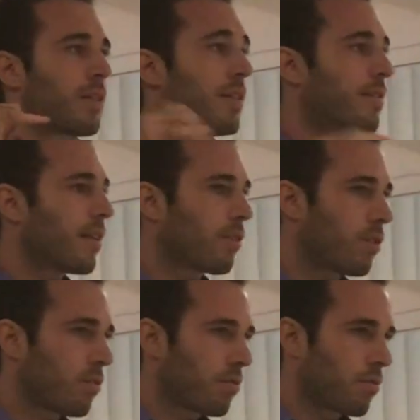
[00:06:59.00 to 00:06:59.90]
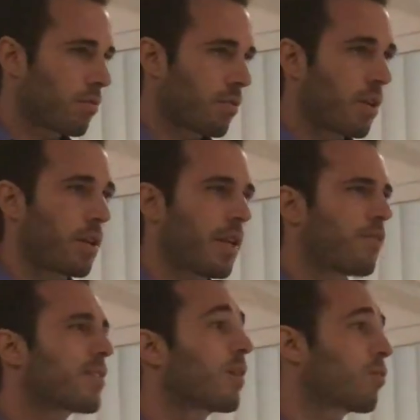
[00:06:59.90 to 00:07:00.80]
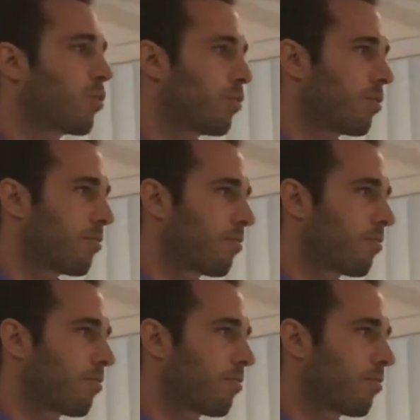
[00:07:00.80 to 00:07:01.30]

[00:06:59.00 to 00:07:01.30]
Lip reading: This sentence never sounds good.